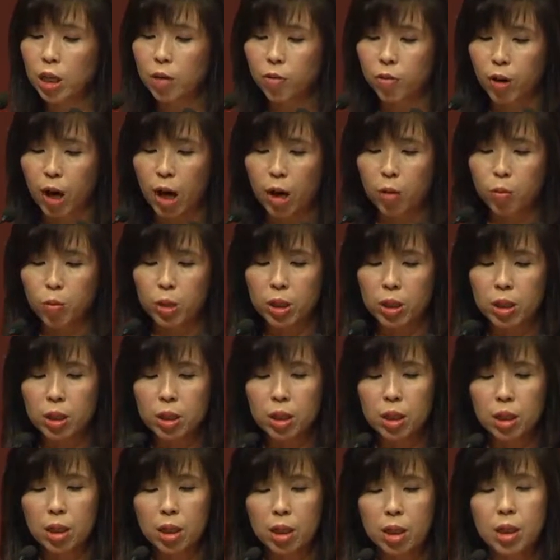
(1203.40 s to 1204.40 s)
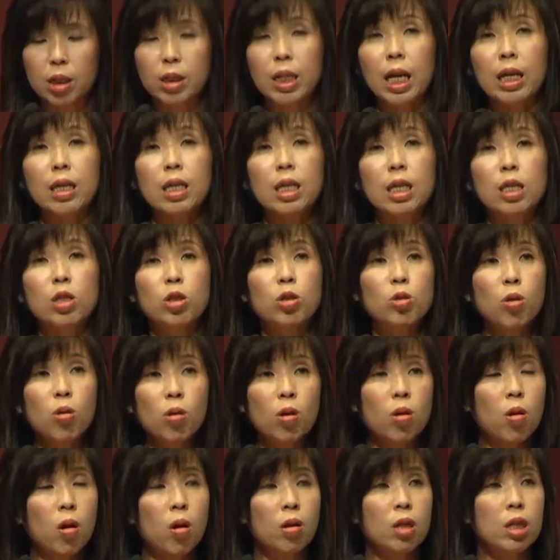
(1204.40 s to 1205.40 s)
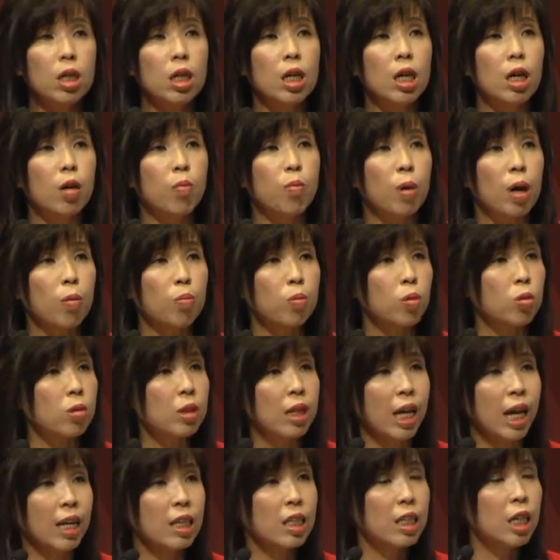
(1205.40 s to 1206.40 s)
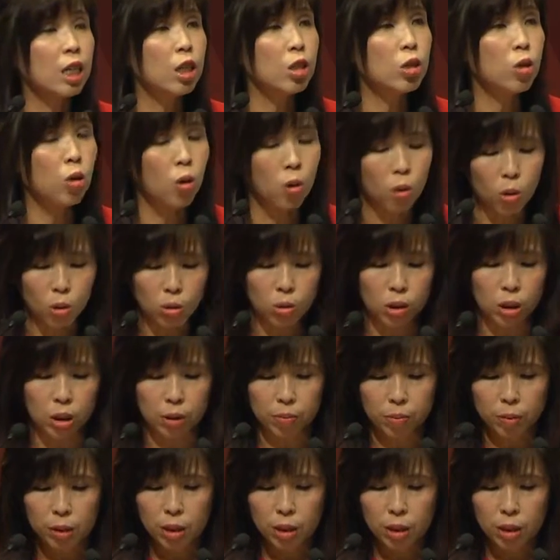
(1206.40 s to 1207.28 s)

environment that it's no longer about protecting code,